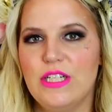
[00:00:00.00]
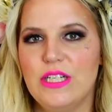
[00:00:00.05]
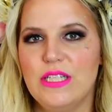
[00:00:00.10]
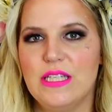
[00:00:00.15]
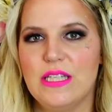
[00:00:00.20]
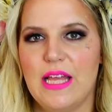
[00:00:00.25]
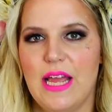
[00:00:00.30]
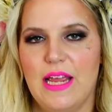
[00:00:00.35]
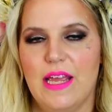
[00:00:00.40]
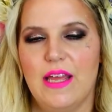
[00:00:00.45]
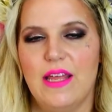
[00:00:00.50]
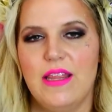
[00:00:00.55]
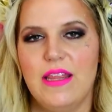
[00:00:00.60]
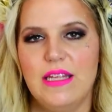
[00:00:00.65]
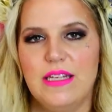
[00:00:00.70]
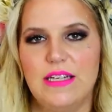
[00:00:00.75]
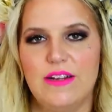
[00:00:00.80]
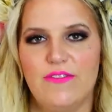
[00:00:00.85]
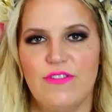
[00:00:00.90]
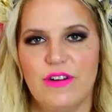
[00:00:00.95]
just like
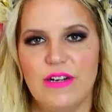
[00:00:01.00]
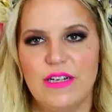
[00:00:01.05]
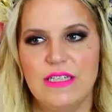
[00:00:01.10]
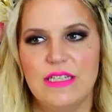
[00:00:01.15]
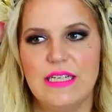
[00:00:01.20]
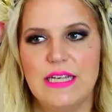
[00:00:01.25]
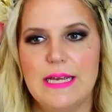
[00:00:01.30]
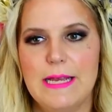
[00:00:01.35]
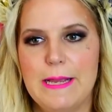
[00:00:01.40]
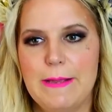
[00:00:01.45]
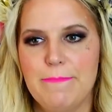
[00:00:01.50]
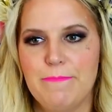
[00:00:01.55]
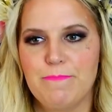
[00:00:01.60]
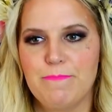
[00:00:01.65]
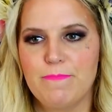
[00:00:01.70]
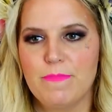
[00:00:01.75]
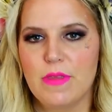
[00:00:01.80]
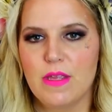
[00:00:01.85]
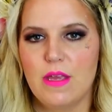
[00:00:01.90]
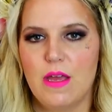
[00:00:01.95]
the different,
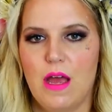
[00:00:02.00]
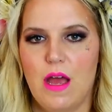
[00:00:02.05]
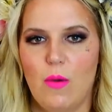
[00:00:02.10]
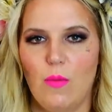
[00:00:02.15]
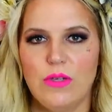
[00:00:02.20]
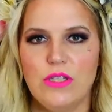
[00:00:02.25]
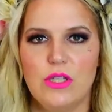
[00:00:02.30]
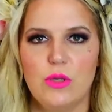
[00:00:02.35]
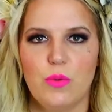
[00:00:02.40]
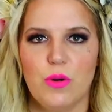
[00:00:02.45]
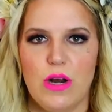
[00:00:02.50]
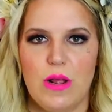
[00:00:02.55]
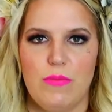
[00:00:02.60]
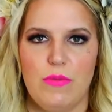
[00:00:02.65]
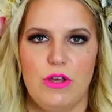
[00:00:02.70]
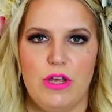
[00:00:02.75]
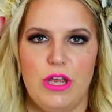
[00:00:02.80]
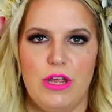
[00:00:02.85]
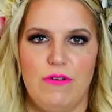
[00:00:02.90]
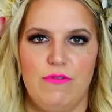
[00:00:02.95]
what's the word I'm
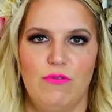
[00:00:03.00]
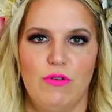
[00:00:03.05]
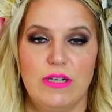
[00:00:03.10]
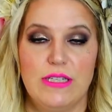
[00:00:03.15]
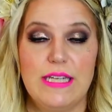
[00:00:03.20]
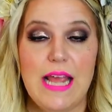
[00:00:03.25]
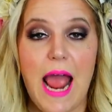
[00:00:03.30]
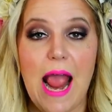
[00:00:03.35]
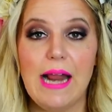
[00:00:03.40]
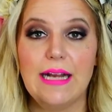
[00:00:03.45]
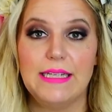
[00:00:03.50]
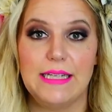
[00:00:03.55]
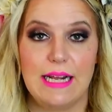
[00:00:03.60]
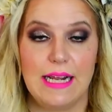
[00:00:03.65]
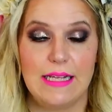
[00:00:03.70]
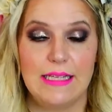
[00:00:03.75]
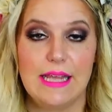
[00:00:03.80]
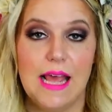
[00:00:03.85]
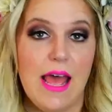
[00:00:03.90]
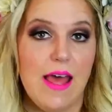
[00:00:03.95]
looking for?
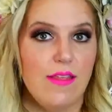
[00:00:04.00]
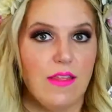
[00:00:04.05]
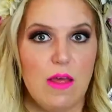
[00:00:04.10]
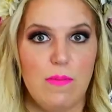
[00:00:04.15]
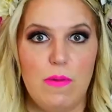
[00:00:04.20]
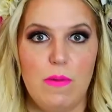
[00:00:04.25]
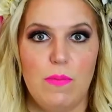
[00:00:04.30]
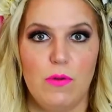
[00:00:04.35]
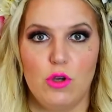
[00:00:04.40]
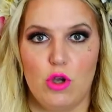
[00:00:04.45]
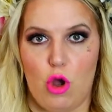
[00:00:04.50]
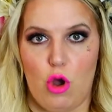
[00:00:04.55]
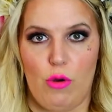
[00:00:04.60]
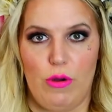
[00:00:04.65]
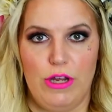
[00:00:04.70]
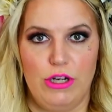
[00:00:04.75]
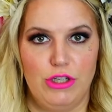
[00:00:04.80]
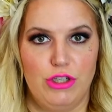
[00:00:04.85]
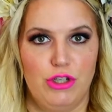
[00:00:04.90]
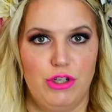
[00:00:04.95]
Tactics that people go
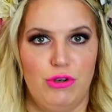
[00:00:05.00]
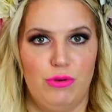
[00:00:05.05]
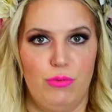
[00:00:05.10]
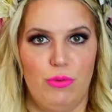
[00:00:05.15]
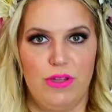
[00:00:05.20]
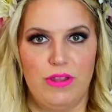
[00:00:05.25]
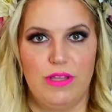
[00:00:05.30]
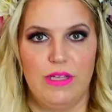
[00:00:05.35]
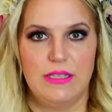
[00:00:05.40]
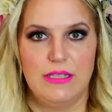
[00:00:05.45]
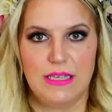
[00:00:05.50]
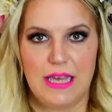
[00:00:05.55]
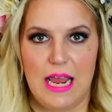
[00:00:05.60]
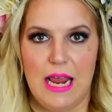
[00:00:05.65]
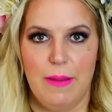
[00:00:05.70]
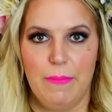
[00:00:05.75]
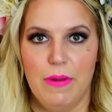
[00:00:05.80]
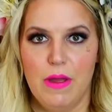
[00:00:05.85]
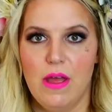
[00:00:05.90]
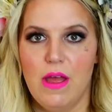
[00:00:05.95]
into with this
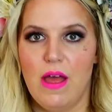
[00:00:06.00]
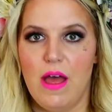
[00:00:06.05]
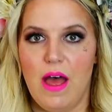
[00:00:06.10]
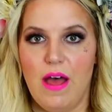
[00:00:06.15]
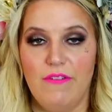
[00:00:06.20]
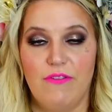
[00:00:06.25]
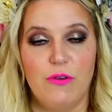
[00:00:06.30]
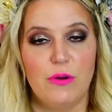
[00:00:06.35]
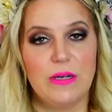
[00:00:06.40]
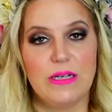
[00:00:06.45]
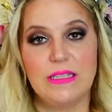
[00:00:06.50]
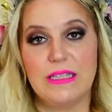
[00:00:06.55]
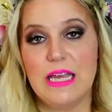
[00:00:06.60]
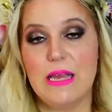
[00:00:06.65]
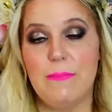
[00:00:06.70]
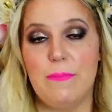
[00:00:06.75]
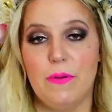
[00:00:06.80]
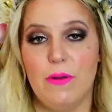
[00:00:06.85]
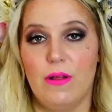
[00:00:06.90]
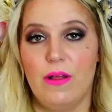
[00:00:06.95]
game. For
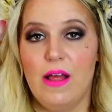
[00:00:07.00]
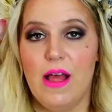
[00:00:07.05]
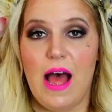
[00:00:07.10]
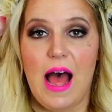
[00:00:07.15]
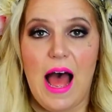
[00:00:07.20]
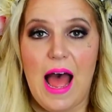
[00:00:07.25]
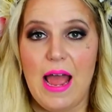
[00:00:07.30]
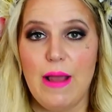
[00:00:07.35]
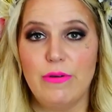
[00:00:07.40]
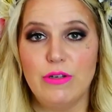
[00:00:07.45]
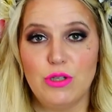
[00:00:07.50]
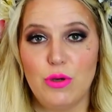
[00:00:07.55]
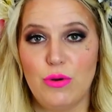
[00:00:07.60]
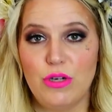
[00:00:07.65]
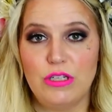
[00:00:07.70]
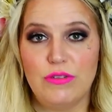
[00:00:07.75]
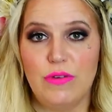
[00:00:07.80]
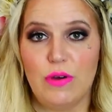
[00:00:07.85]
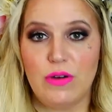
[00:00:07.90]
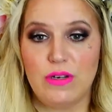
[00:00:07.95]
example, I was
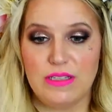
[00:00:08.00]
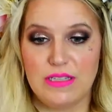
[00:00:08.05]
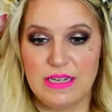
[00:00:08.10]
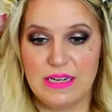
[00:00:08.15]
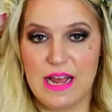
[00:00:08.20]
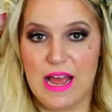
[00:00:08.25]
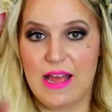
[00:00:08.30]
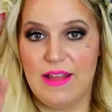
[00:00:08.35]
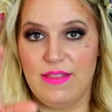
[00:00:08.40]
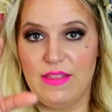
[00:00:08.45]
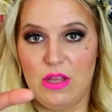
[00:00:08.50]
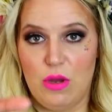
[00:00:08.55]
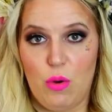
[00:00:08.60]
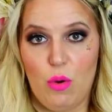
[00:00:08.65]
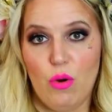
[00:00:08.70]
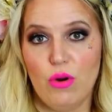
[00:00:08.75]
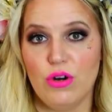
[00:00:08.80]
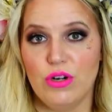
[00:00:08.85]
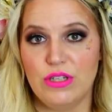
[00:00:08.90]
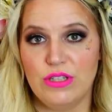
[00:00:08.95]
always focusing on the
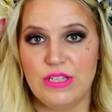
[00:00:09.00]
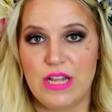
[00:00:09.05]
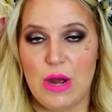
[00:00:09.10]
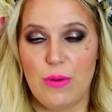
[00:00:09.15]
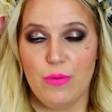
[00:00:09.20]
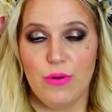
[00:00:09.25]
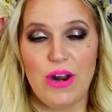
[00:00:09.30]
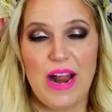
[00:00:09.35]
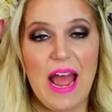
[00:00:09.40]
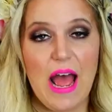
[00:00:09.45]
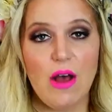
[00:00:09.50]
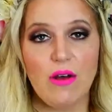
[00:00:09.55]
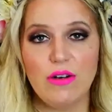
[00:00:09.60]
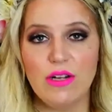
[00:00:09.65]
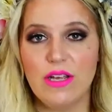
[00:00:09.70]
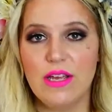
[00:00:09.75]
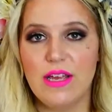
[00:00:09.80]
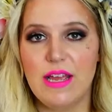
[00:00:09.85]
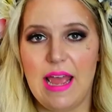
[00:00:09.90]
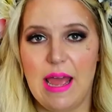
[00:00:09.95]
orders that were out
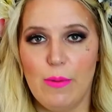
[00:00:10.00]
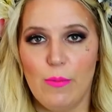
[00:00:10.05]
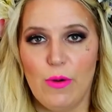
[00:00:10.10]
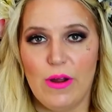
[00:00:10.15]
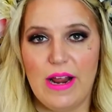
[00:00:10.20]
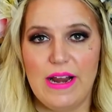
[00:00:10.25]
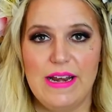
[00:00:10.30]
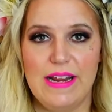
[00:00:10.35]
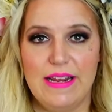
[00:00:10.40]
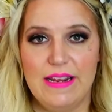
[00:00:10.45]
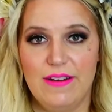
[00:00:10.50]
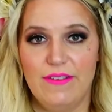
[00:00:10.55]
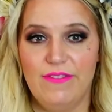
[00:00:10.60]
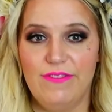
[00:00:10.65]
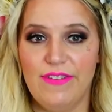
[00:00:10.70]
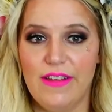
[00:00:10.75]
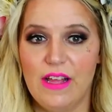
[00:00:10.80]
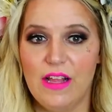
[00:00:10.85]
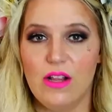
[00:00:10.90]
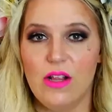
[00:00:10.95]
and what I needed to
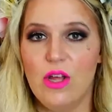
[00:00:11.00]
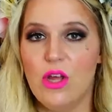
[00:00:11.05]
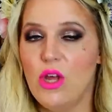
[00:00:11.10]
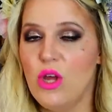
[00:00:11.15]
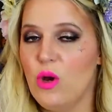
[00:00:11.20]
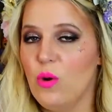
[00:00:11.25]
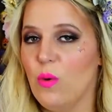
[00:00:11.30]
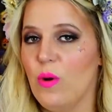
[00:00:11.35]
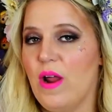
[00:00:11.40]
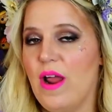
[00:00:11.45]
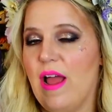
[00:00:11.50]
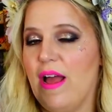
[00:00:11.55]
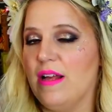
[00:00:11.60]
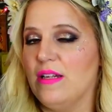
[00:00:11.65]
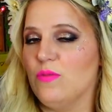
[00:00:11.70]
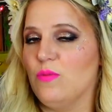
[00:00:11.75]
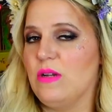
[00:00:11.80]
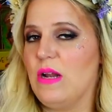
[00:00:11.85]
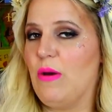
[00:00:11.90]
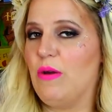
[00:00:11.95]
fill.
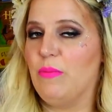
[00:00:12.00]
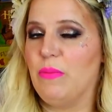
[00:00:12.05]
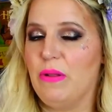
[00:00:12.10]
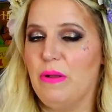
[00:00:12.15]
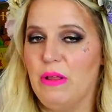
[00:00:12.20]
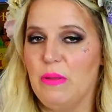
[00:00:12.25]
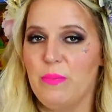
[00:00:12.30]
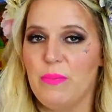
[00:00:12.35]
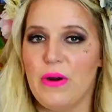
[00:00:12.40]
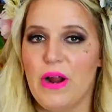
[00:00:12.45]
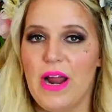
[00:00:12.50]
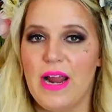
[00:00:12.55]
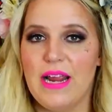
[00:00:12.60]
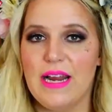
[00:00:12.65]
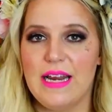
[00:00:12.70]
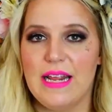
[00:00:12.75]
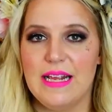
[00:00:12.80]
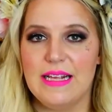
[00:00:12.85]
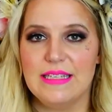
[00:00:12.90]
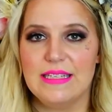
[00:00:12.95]
Whereas when I would play with
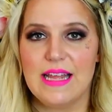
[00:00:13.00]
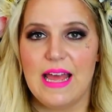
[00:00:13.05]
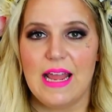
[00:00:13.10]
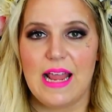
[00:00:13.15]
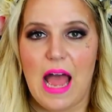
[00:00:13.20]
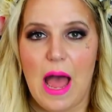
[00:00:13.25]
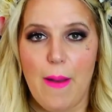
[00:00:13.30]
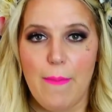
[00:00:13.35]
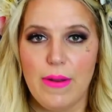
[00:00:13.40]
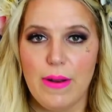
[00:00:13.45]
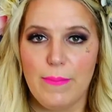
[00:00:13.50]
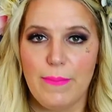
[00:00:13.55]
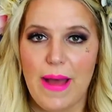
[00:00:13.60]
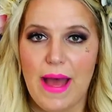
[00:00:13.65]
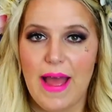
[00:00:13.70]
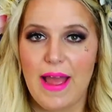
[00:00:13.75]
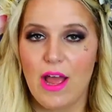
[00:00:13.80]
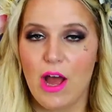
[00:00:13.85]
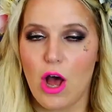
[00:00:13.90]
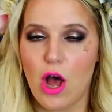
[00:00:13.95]
Brian, he's like, I'm going to
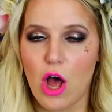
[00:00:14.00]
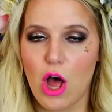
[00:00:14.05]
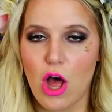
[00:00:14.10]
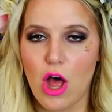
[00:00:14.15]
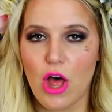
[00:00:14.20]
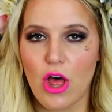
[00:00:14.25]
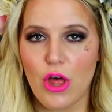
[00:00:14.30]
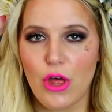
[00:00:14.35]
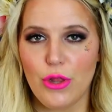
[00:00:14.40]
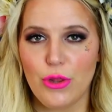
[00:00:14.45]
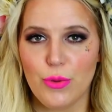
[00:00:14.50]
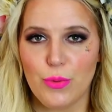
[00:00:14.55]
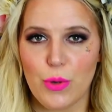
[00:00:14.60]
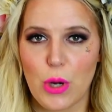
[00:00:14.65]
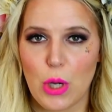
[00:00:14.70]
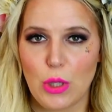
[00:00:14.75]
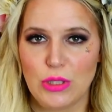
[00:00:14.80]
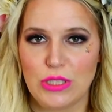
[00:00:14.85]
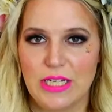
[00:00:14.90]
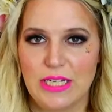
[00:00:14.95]
buy all the
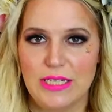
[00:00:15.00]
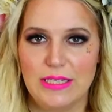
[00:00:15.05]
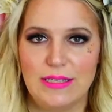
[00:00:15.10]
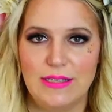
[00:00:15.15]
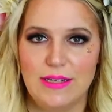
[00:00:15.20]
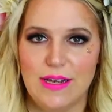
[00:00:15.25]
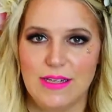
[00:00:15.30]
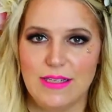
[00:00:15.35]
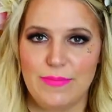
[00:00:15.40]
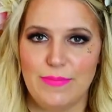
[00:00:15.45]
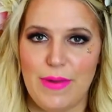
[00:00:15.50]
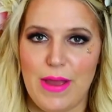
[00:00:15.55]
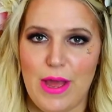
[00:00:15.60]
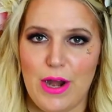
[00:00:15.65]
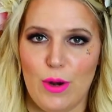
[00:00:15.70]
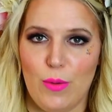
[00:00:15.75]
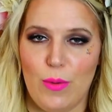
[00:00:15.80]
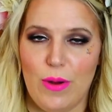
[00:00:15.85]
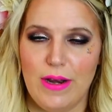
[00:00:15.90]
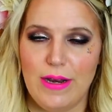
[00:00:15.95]
roses. Doesn't
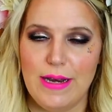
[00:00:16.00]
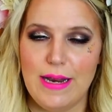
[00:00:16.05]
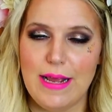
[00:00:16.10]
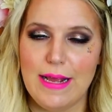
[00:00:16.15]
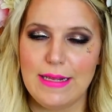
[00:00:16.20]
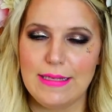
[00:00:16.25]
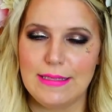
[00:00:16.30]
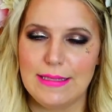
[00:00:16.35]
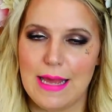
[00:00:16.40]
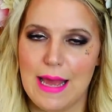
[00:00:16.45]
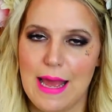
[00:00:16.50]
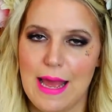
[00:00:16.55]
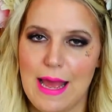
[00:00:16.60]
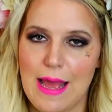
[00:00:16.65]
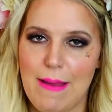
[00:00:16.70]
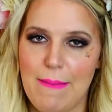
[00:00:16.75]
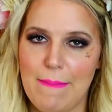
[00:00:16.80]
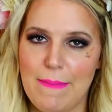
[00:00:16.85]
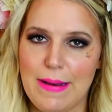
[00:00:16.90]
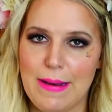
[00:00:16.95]
matter what it is.
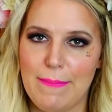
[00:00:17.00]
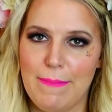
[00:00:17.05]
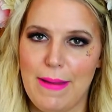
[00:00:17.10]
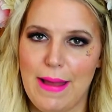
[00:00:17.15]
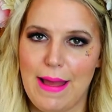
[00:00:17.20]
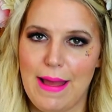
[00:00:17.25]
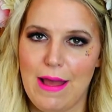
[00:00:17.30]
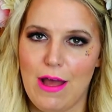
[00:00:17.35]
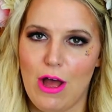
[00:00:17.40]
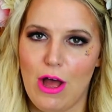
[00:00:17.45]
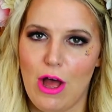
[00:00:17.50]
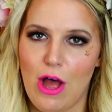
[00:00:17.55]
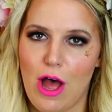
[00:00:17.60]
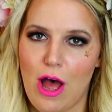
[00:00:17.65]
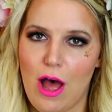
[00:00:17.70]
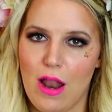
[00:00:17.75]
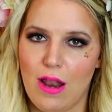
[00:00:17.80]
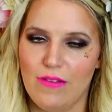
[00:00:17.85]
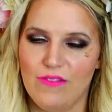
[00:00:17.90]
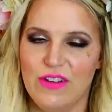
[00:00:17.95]
I'm going to buy
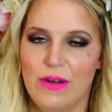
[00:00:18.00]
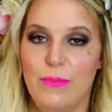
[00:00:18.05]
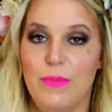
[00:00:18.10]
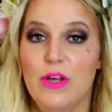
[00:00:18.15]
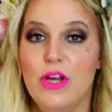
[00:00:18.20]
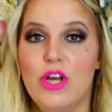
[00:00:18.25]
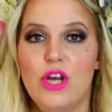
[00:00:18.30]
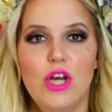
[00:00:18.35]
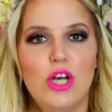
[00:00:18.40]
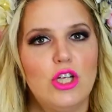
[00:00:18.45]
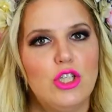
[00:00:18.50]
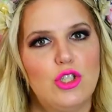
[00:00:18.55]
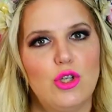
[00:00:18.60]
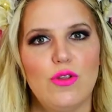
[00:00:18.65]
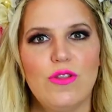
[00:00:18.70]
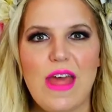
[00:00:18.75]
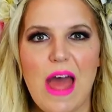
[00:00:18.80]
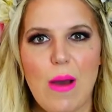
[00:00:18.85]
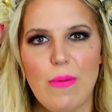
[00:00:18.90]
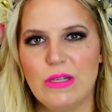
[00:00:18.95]
all of them.
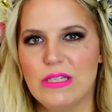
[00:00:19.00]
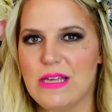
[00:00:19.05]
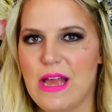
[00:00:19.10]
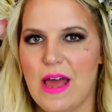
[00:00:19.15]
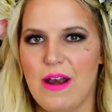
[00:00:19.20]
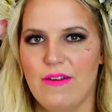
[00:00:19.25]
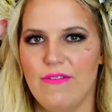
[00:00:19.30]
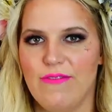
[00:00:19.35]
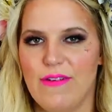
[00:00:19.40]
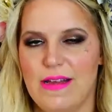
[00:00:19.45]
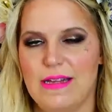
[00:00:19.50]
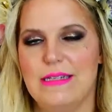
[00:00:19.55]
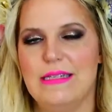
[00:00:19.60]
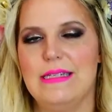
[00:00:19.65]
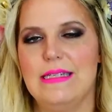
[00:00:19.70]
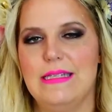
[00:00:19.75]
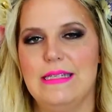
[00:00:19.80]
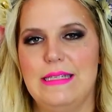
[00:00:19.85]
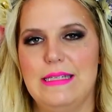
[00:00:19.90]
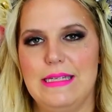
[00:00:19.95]
So that was kind of fun
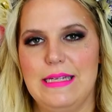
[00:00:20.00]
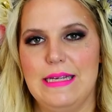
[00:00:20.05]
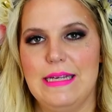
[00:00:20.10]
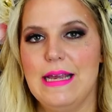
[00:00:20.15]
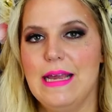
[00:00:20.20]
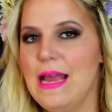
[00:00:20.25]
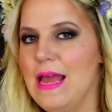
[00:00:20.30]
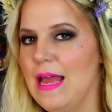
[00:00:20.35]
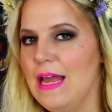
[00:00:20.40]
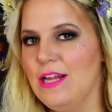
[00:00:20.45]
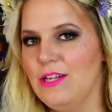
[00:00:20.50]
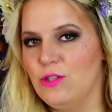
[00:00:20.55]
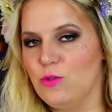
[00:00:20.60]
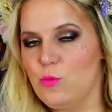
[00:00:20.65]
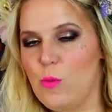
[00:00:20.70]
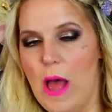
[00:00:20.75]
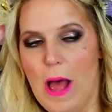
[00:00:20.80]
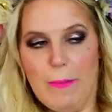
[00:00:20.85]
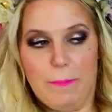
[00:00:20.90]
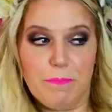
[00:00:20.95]
to see as
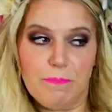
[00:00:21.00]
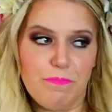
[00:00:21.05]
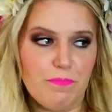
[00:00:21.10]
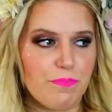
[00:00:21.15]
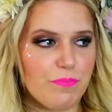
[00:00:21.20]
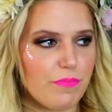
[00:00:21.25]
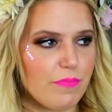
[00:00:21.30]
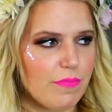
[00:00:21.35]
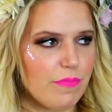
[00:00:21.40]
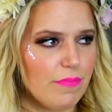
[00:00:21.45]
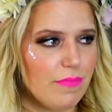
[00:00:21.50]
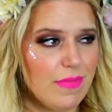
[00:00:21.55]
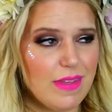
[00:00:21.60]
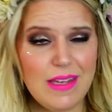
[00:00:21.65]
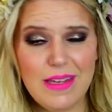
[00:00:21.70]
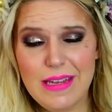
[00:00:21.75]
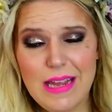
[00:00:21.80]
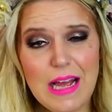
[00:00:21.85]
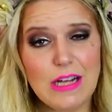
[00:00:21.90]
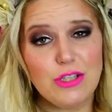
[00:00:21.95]
well.
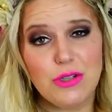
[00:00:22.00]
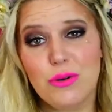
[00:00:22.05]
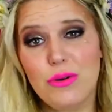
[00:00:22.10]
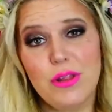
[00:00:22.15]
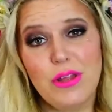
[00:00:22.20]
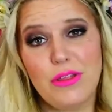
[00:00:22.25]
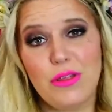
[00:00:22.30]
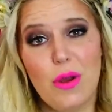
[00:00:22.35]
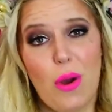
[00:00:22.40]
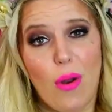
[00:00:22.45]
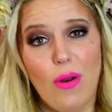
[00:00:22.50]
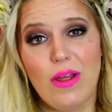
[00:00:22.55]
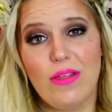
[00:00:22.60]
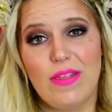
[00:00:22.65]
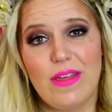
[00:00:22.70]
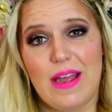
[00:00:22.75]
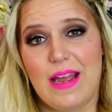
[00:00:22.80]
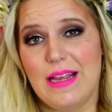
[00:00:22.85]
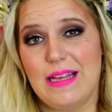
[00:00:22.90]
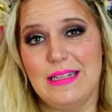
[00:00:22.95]
Yeah, truly, the only
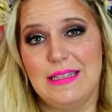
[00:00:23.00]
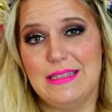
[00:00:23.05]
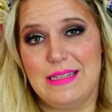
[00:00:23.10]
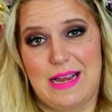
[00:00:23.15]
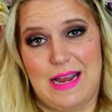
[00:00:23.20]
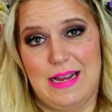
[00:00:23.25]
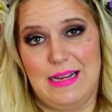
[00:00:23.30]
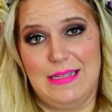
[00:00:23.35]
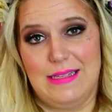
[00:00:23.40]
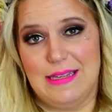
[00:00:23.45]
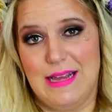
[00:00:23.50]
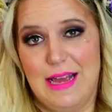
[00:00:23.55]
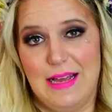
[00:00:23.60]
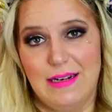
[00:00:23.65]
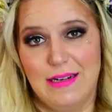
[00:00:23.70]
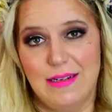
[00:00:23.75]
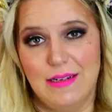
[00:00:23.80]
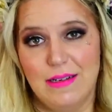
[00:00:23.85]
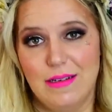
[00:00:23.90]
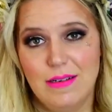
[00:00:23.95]
thing I can say is that